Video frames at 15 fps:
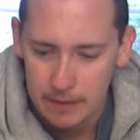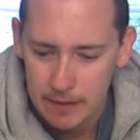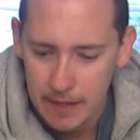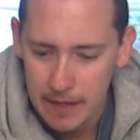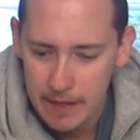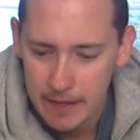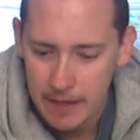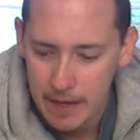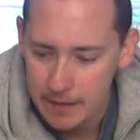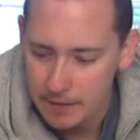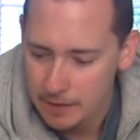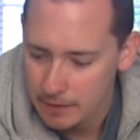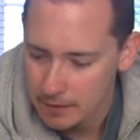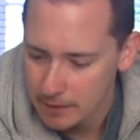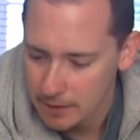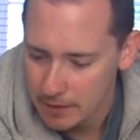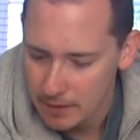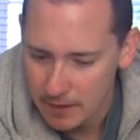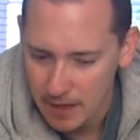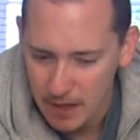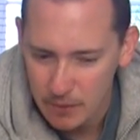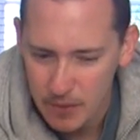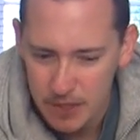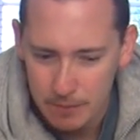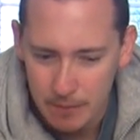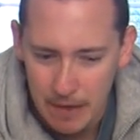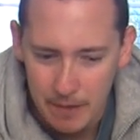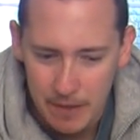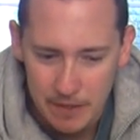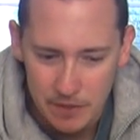Okay, again, I'll read them
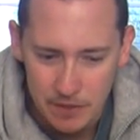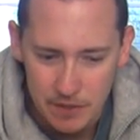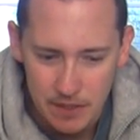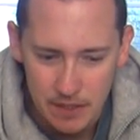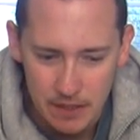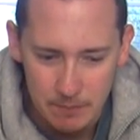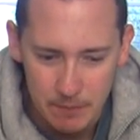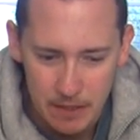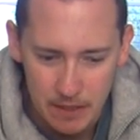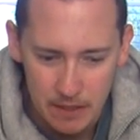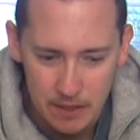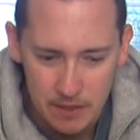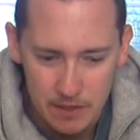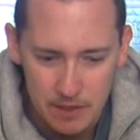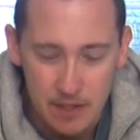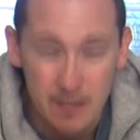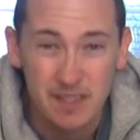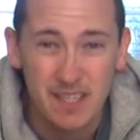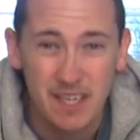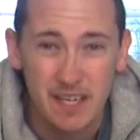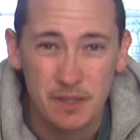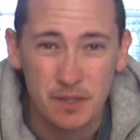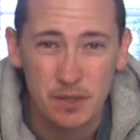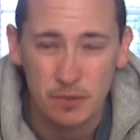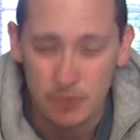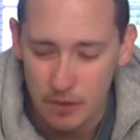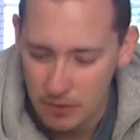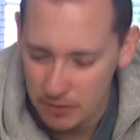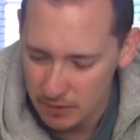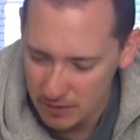out as I stick them in because it doesn't take too
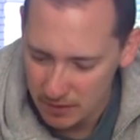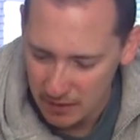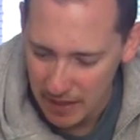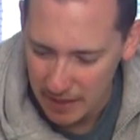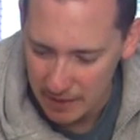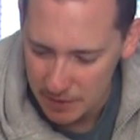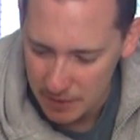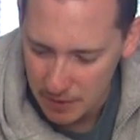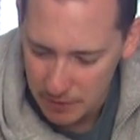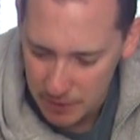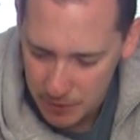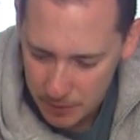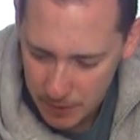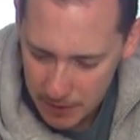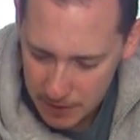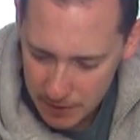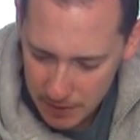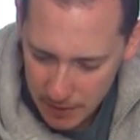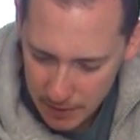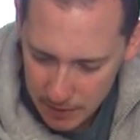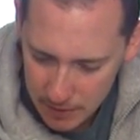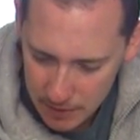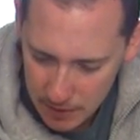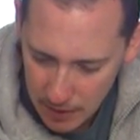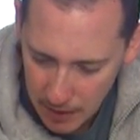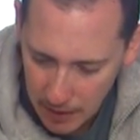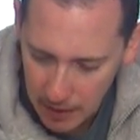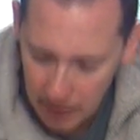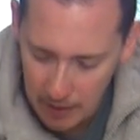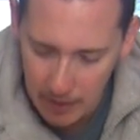long and there's only 26.
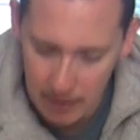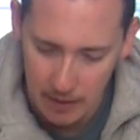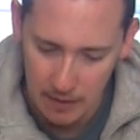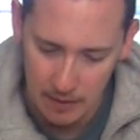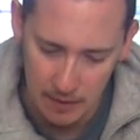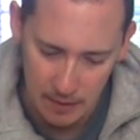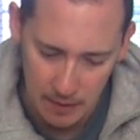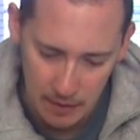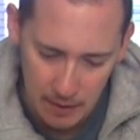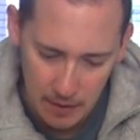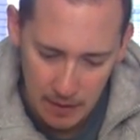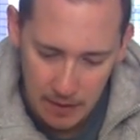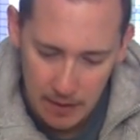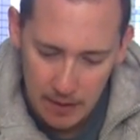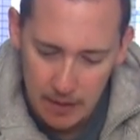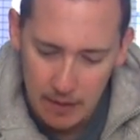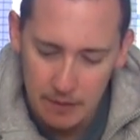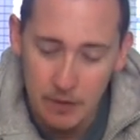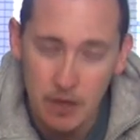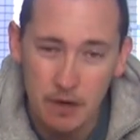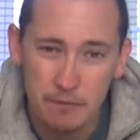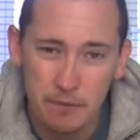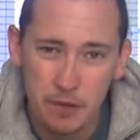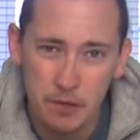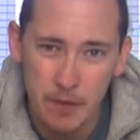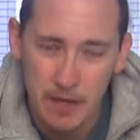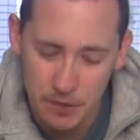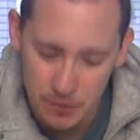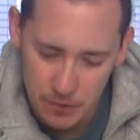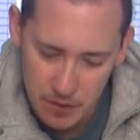I've got a few
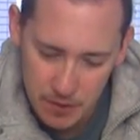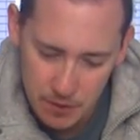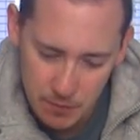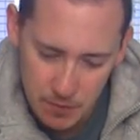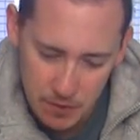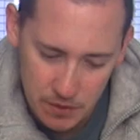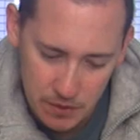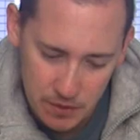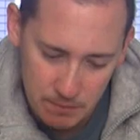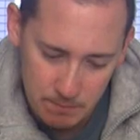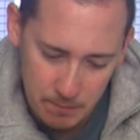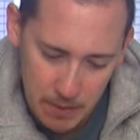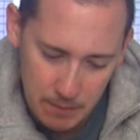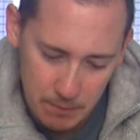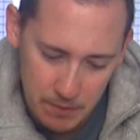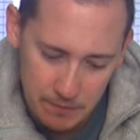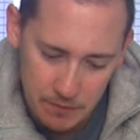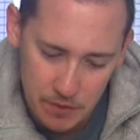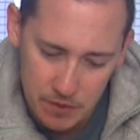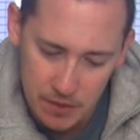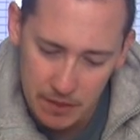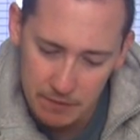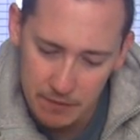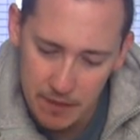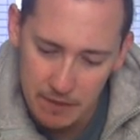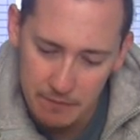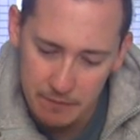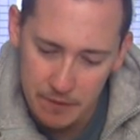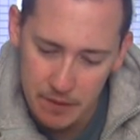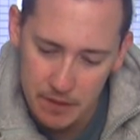entries which people have just given
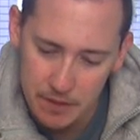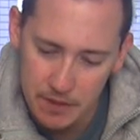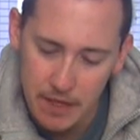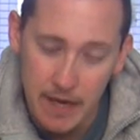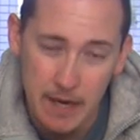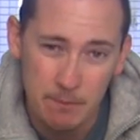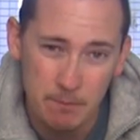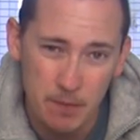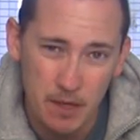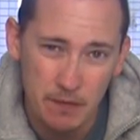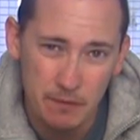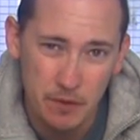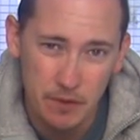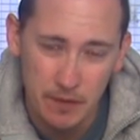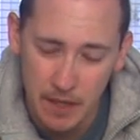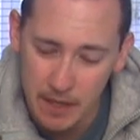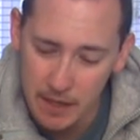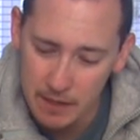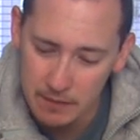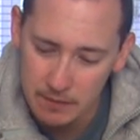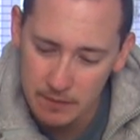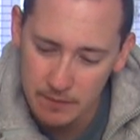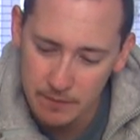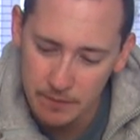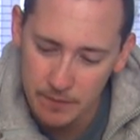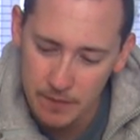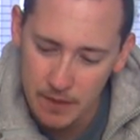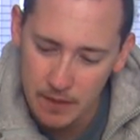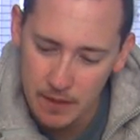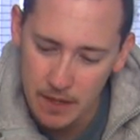their first name, but I've got their
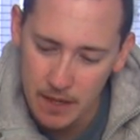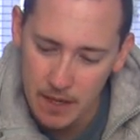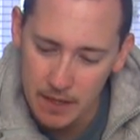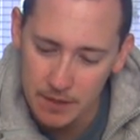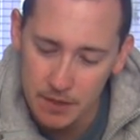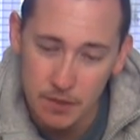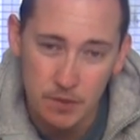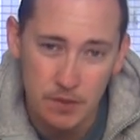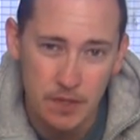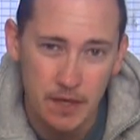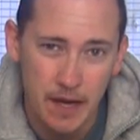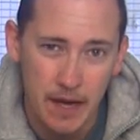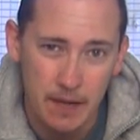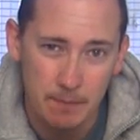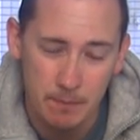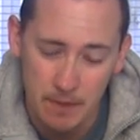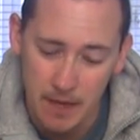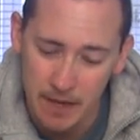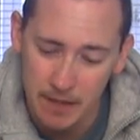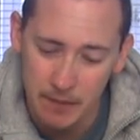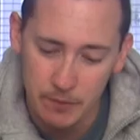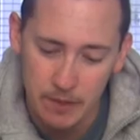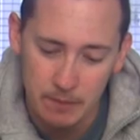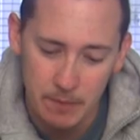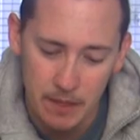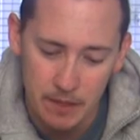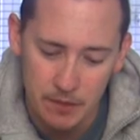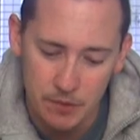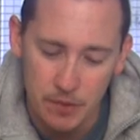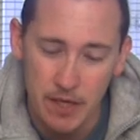username and their
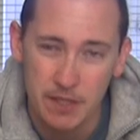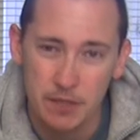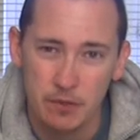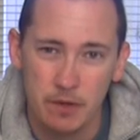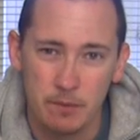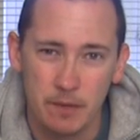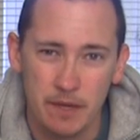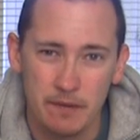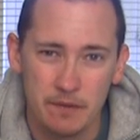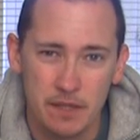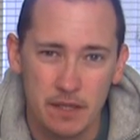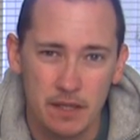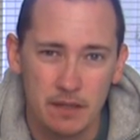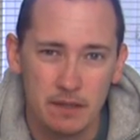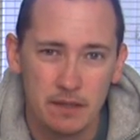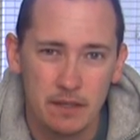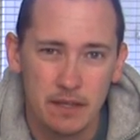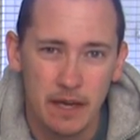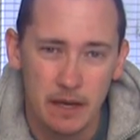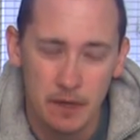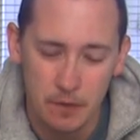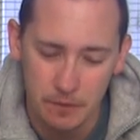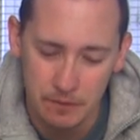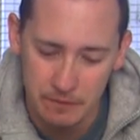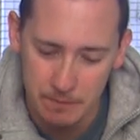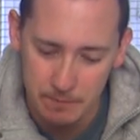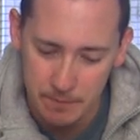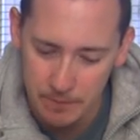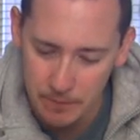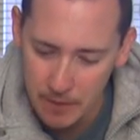email address, so I'll be able to get hold of them.